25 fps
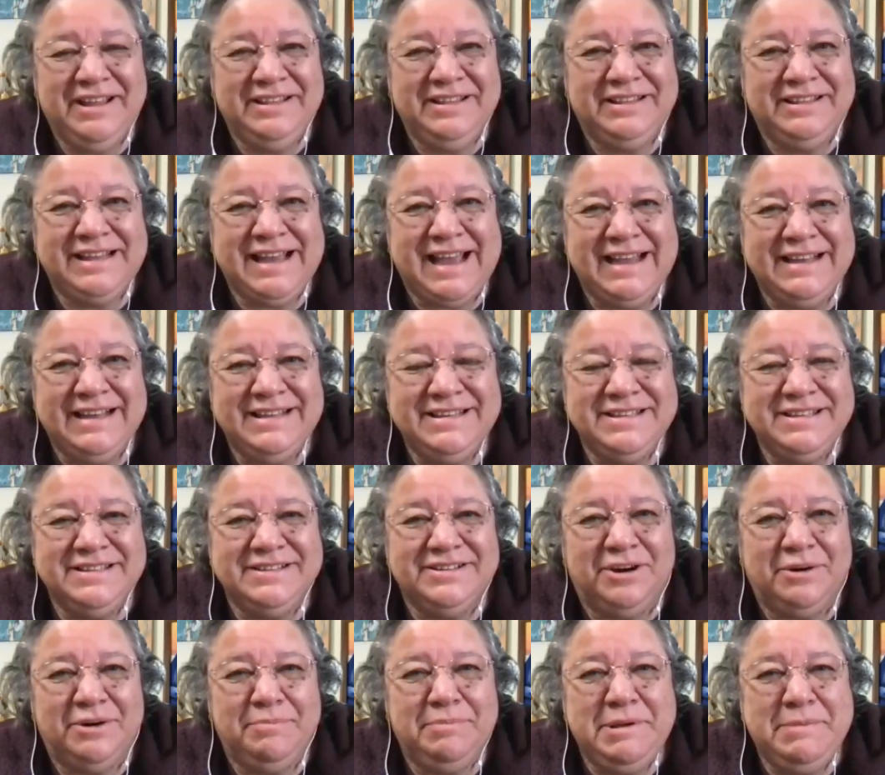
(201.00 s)
taxes
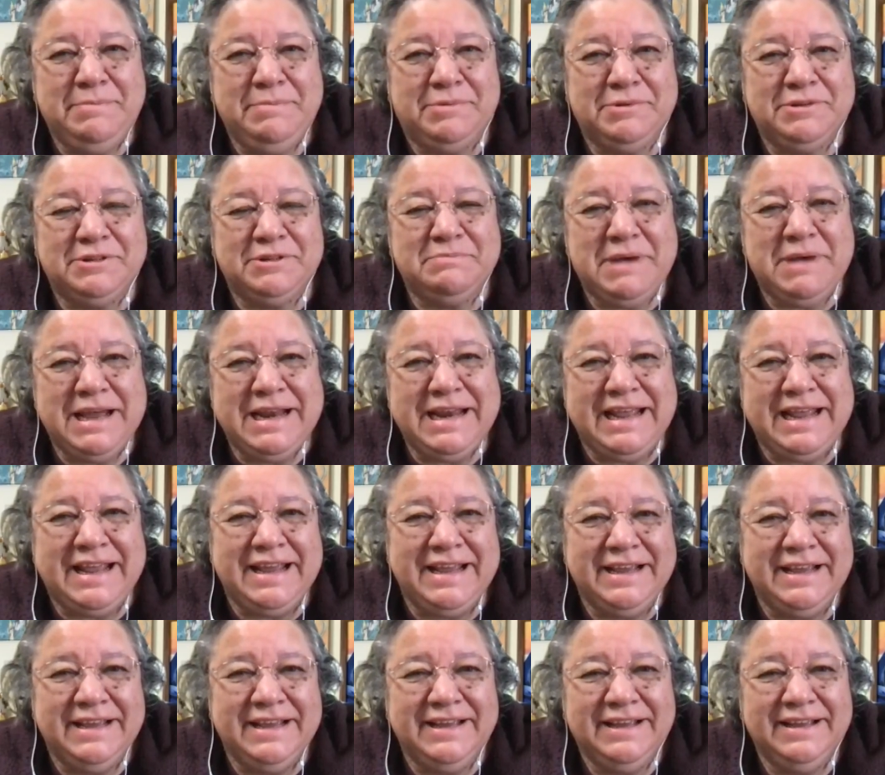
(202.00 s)
are people's money,
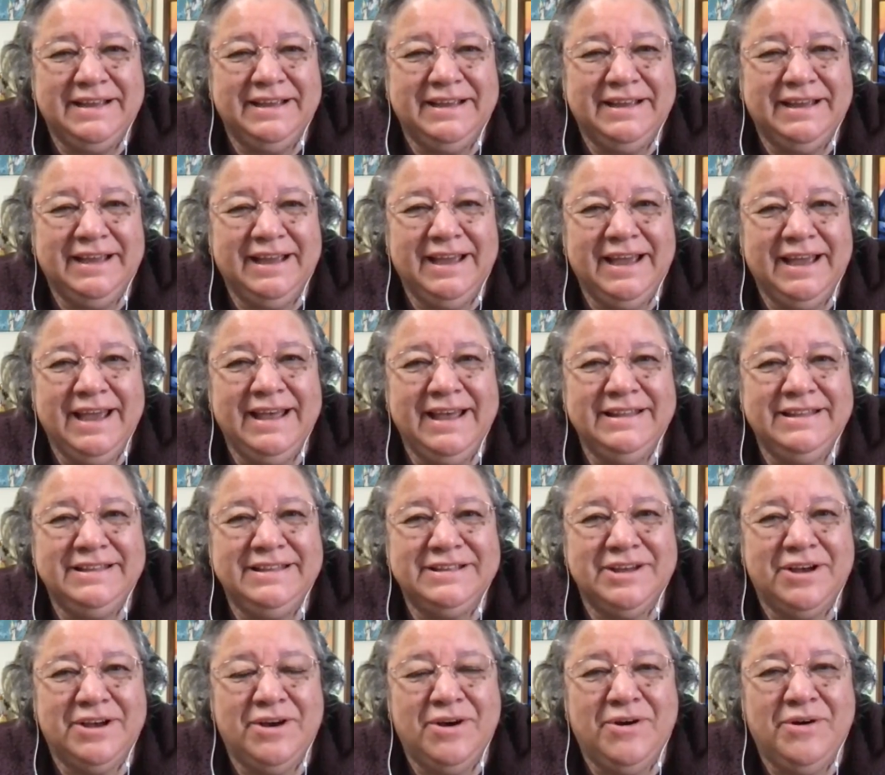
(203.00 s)
and
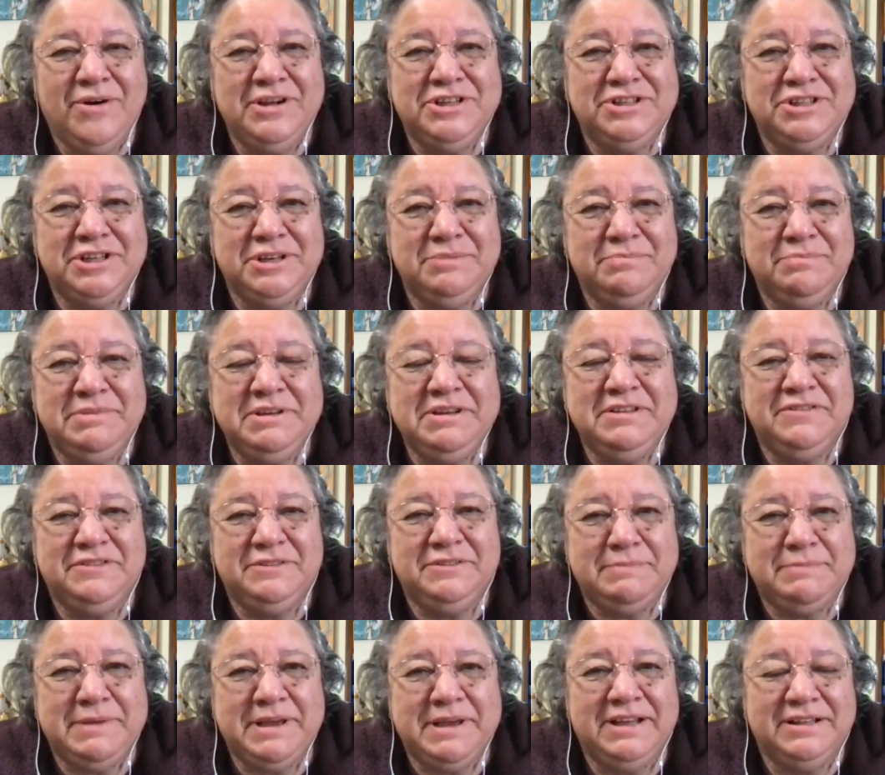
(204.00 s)
so it should be
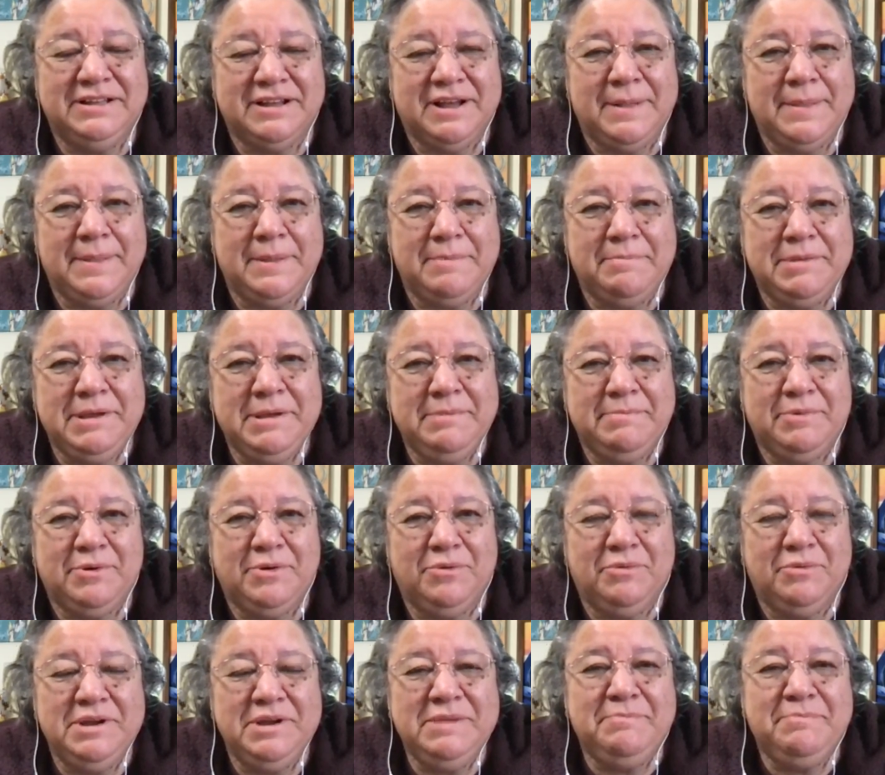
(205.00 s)
spent on the
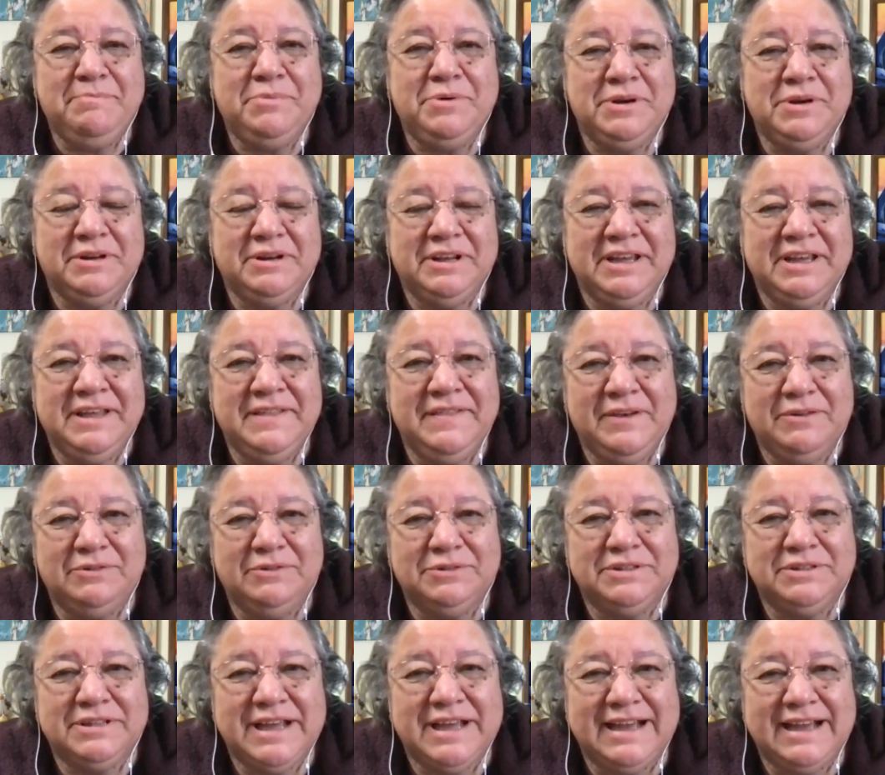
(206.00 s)
people. We put in
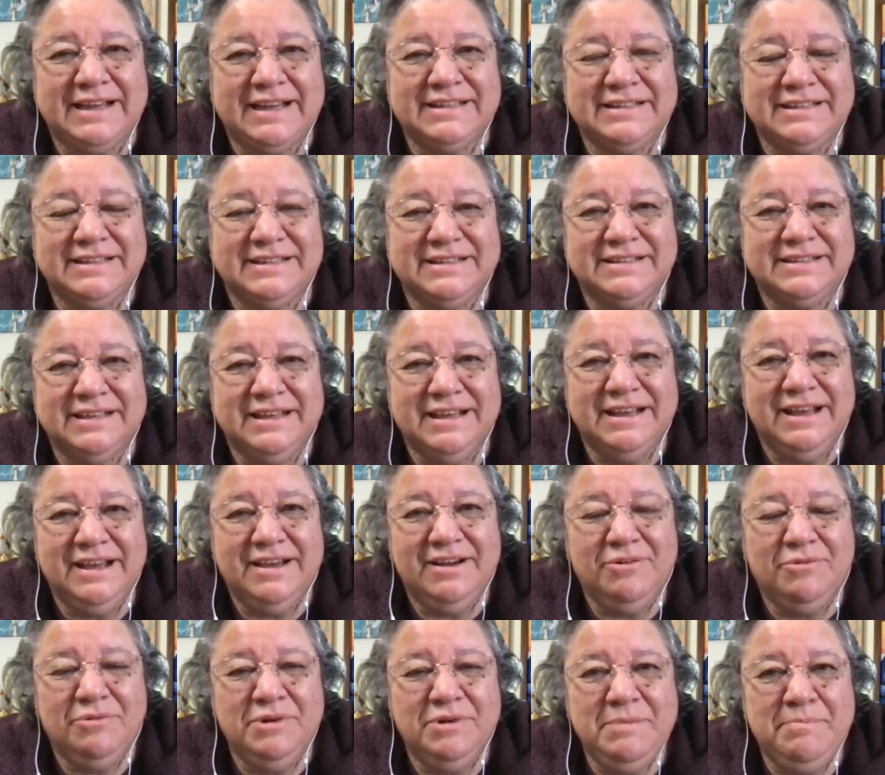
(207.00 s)
those taxes.
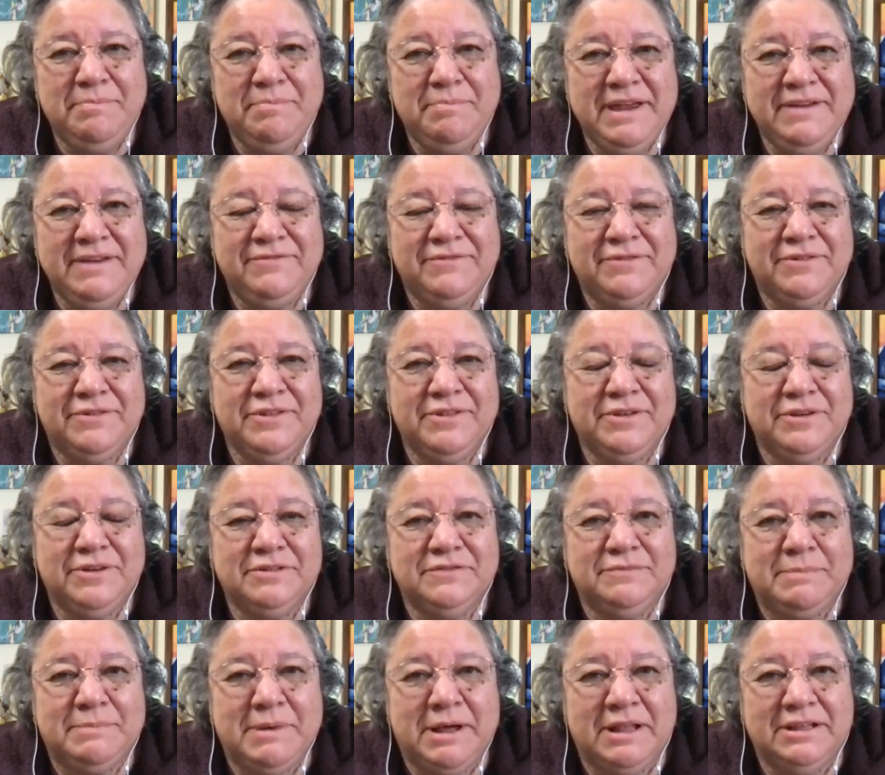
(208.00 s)
We pay for those
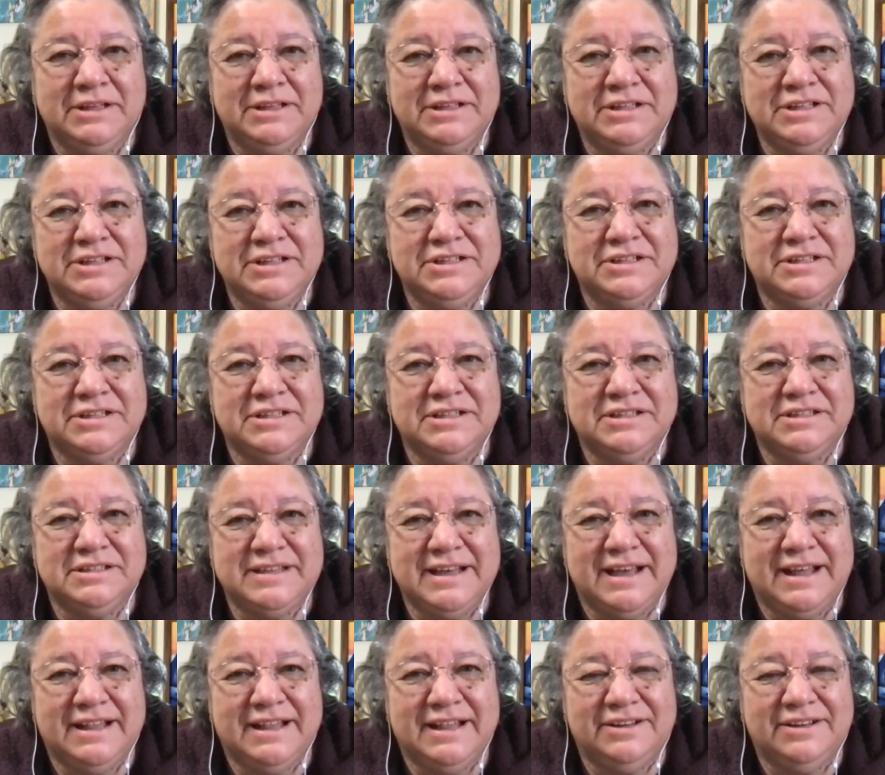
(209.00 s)
politicians'
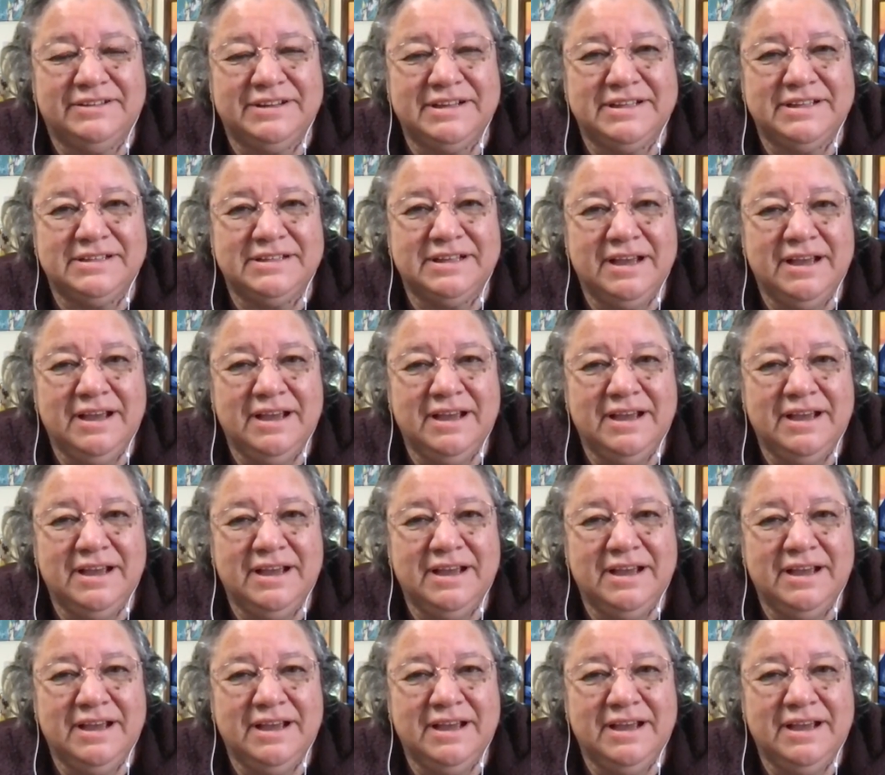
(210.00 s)
salaries.